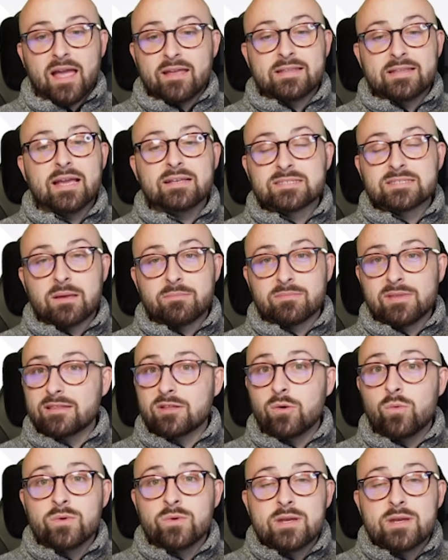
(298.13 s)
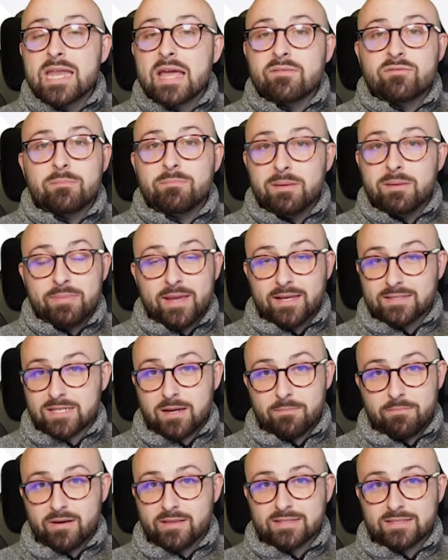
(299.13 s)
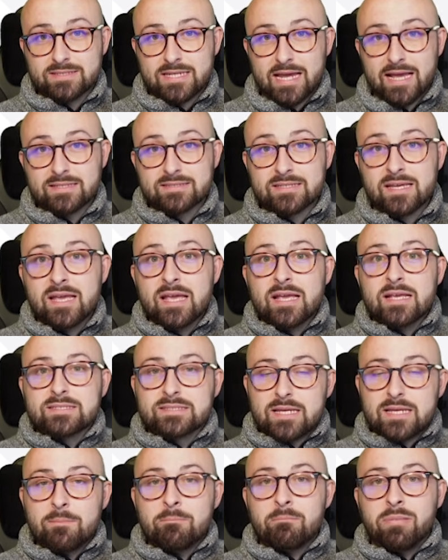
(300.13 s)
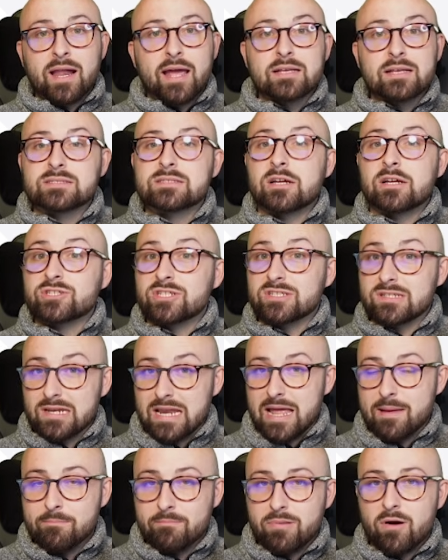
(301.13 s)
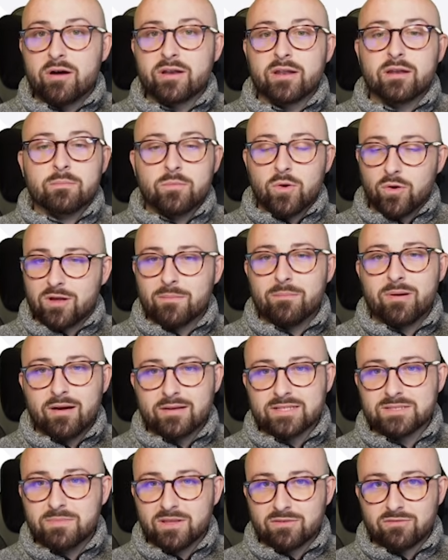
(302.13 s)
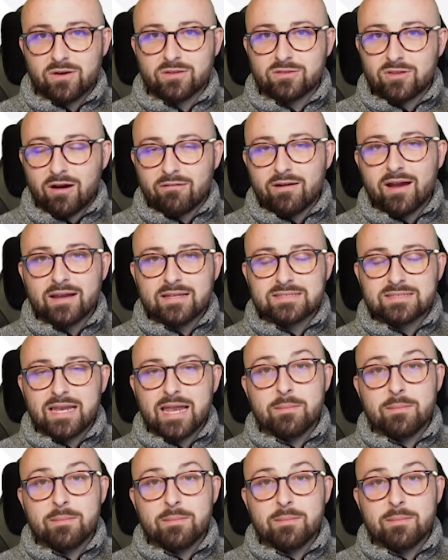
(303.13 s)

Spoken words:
And that is something that will never be picked up by the stats. Some players such as Lampard, and I'm not comparing Smith Rowe directly